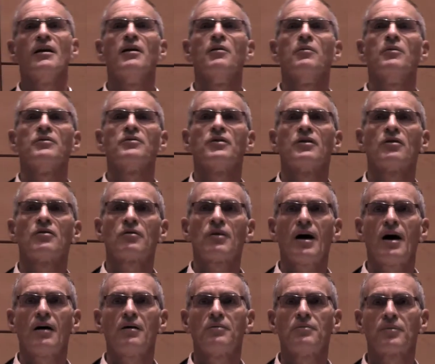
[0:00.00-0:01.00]
it was the
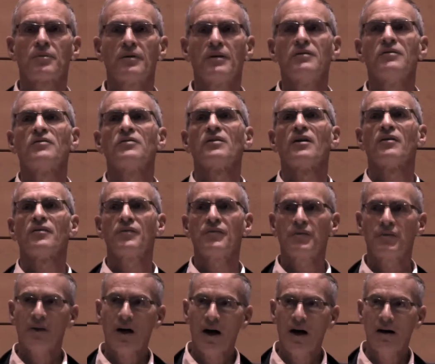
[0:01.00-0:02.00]
Crown Prince
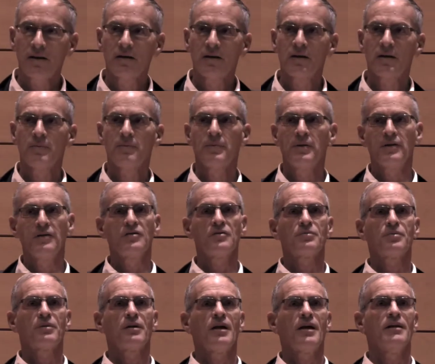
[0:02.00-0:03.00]
Fahd peace
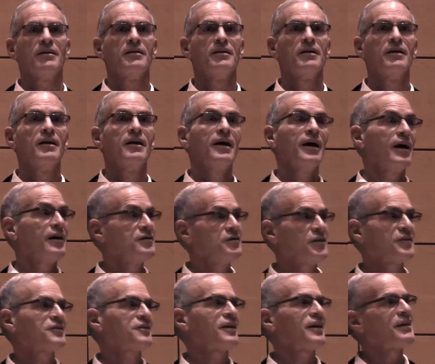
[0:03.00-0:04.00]
plan. And
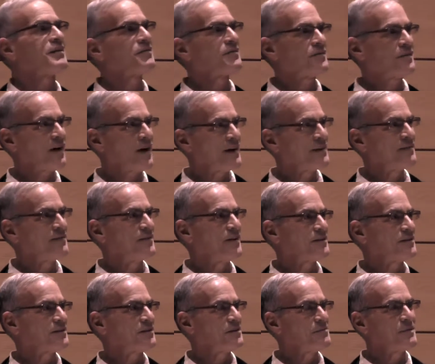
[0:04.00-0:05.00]
just like Fahd
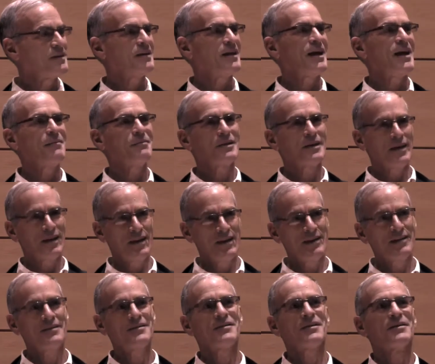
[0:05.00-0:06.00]
eventually became
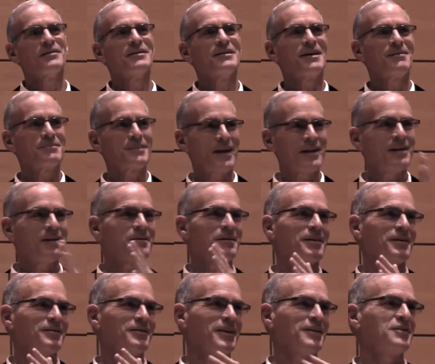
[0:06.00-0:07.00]
king, so did
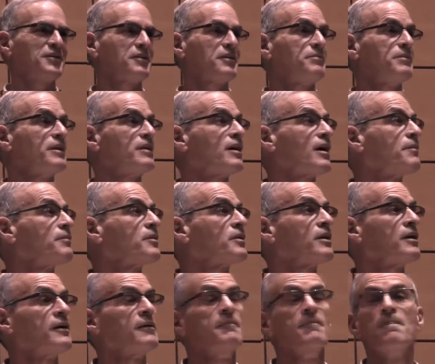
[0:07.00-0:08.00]
Abdullah eventually
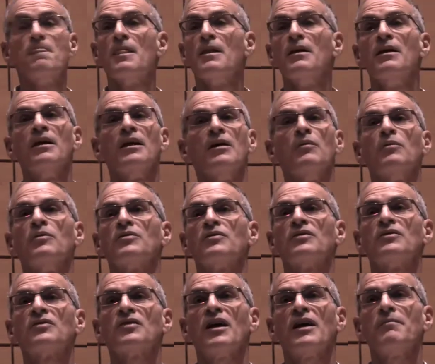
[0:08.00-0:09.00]
become king. It was
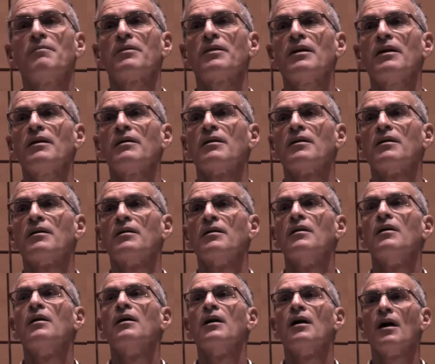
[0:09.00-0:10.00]
the same thing.
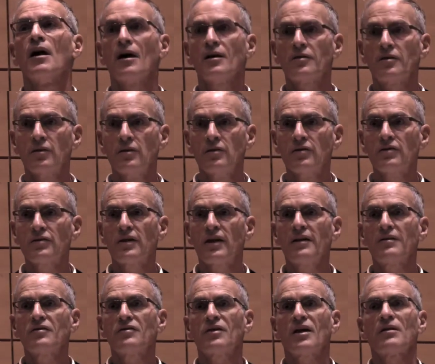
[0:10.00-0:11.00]
A
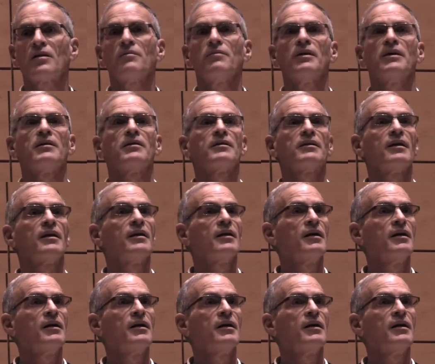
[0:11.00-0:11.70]
two-state settlement,